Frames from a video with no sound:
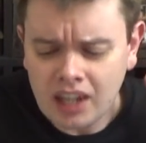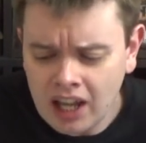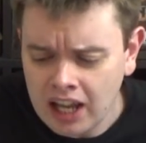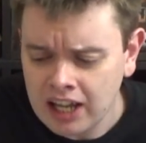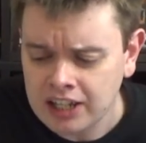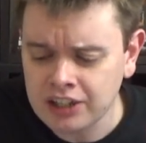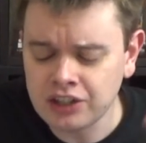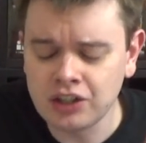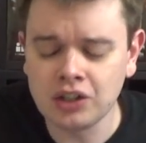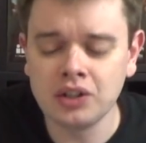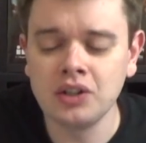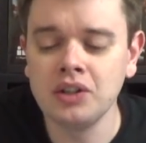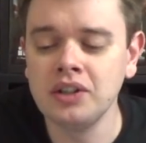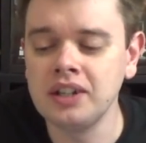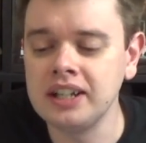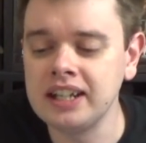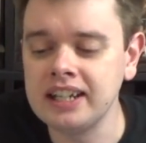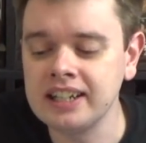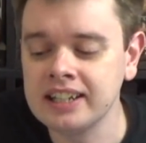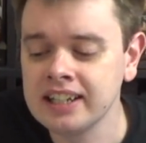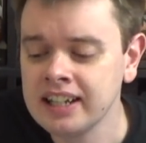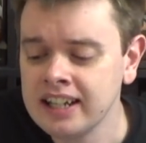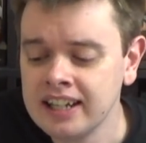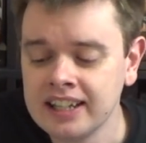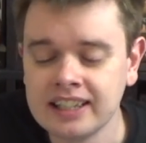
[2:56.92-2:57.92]
And do you
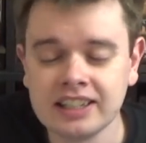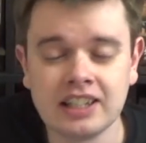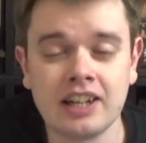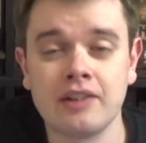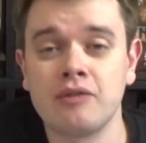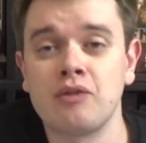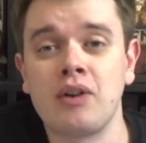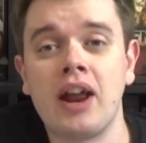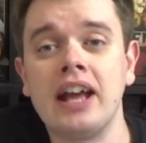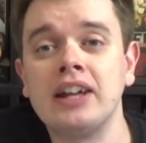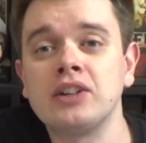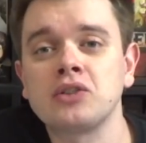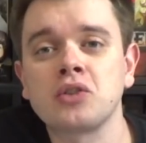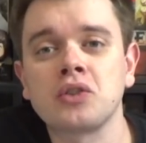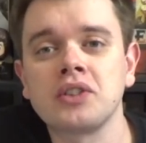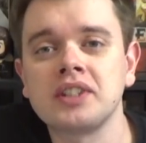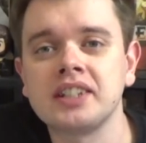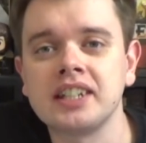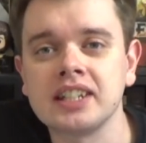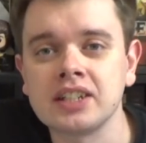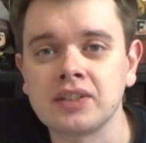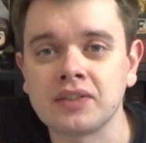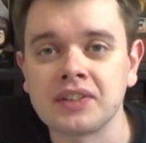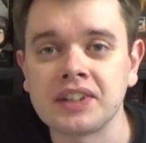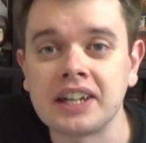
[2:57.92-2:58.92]
need different
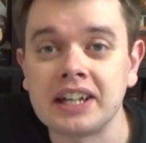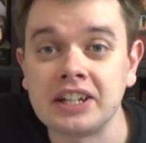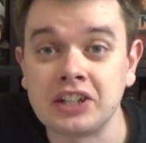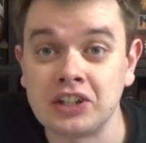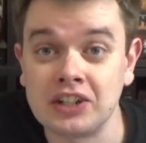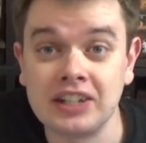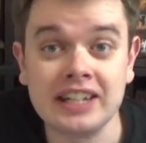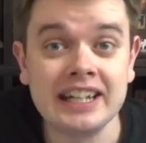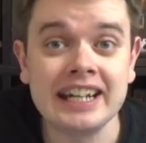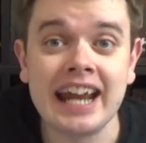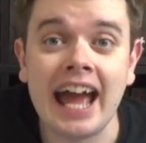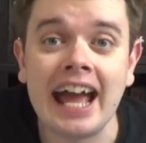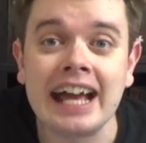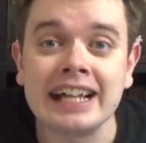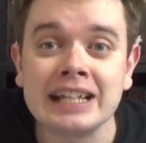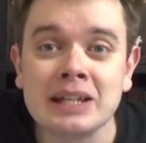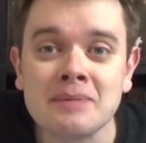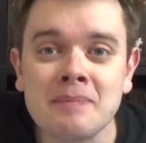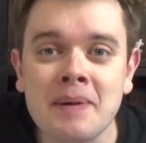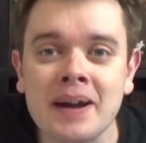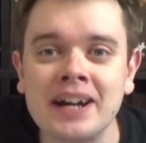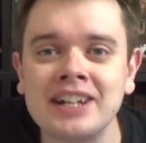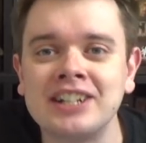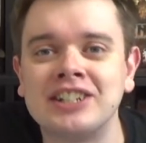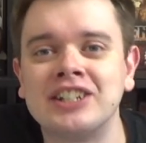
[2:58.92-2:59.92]
entrances for that? Do you need a
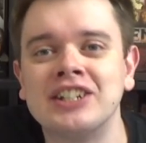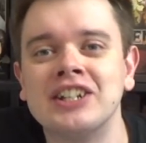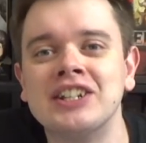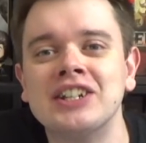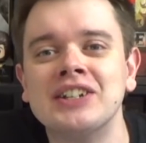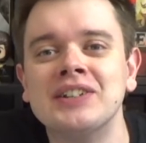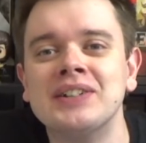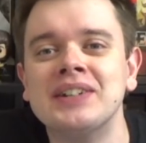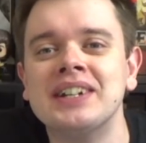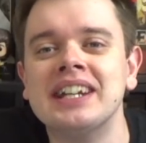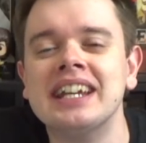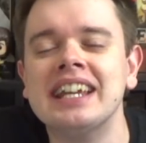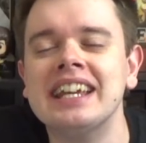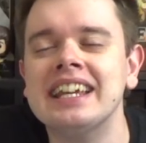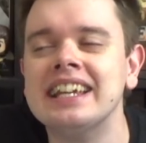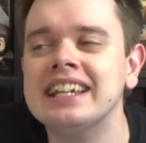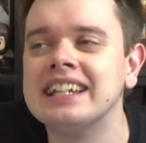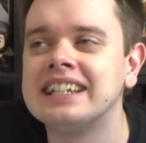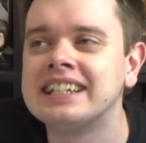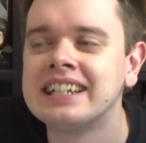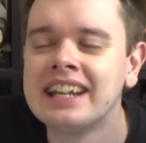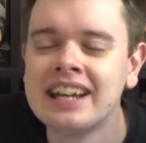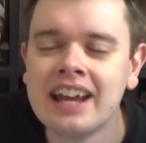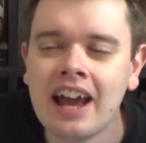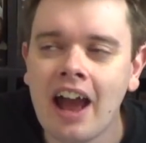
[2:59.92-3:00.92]
helipad? Do you
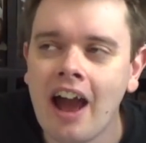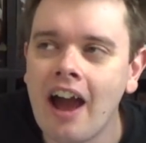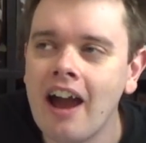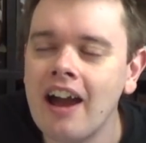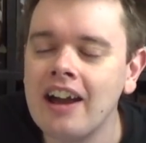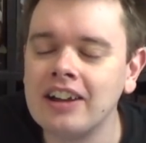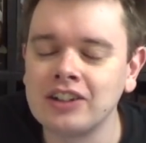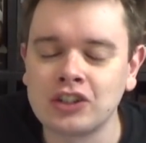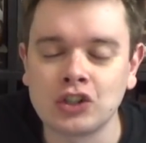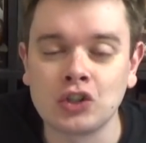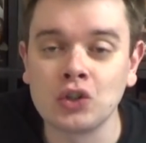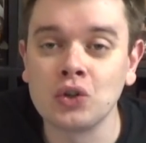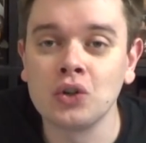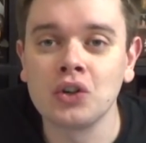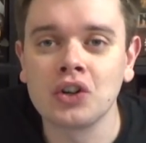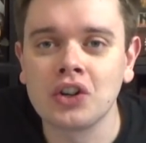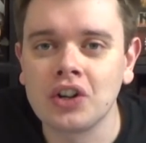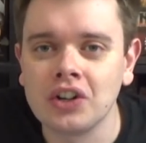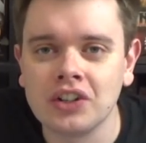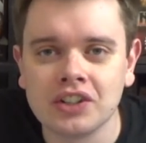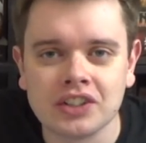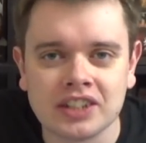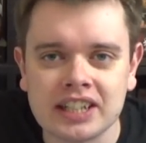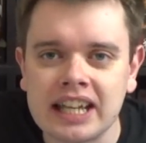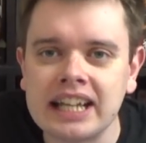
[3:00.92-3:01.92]
need uh,
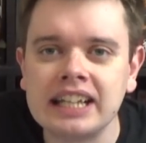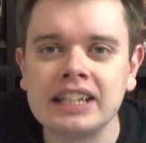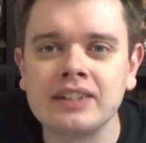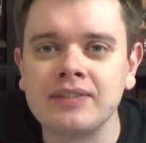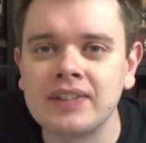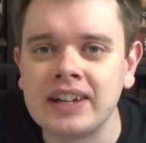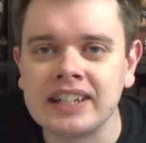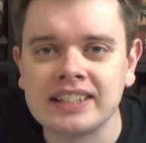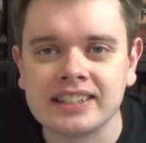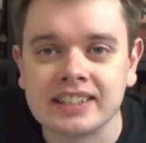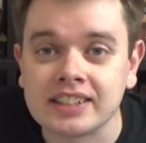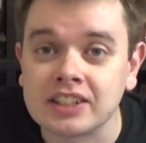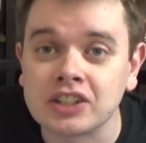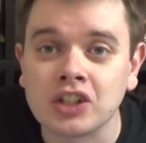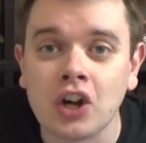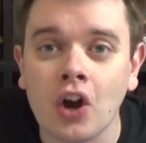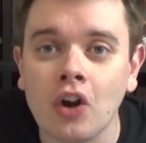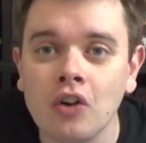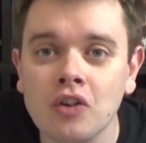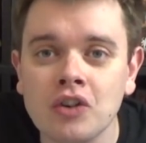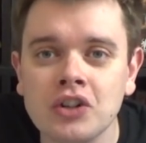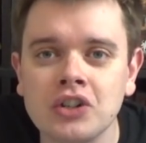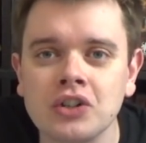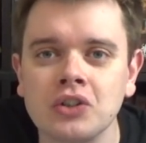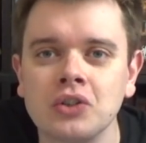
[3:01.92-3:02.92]
shortcuts, elevators,
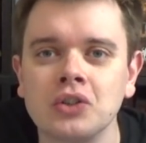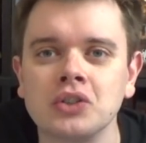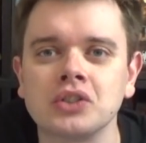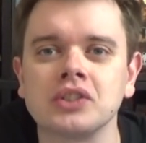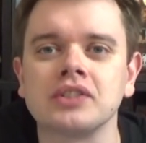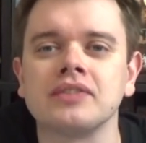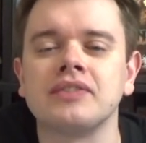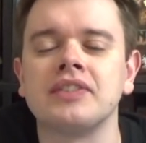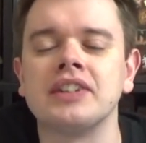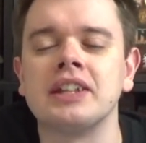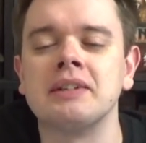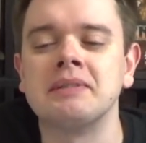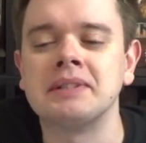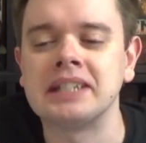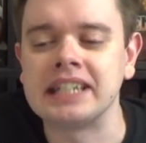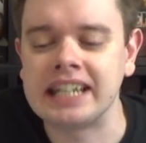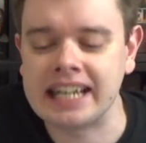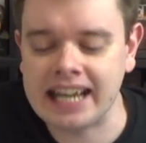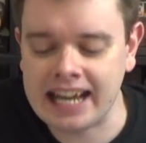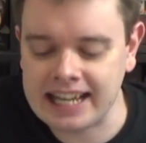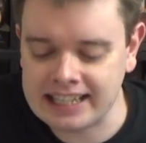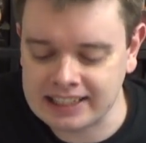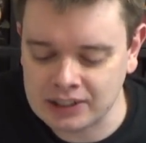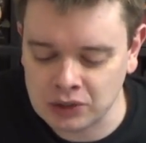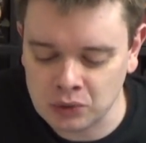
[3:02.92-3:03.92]
corridors for them to
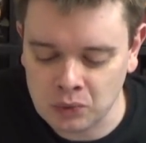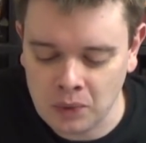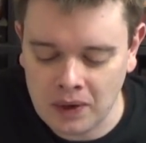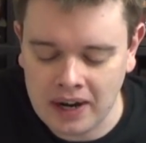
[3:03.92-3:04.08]
get to